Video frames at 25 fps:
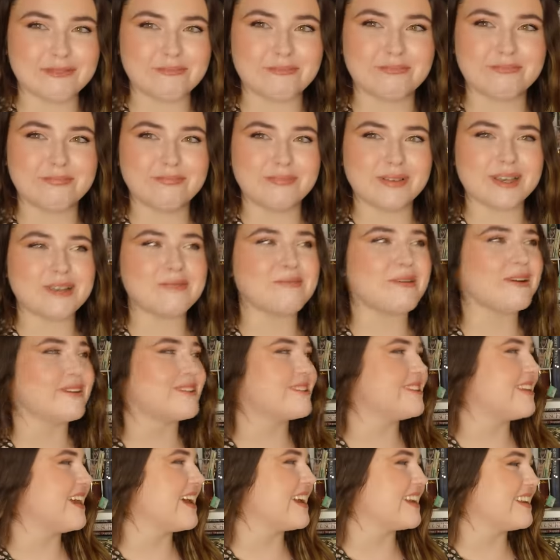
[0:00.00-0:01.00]
would be
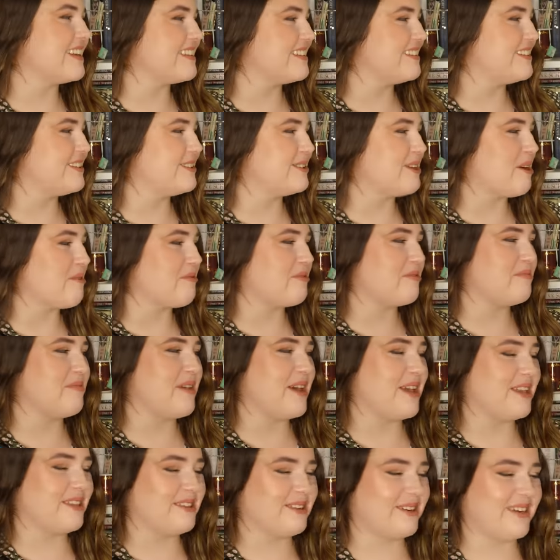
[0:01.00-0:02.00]
most likely to do that for
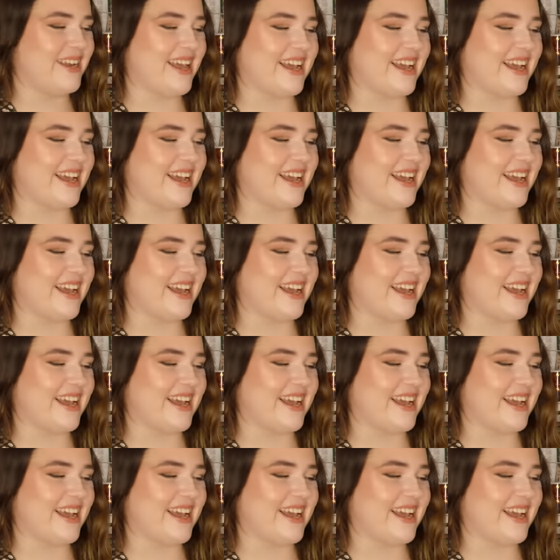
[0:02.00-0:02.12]
me to a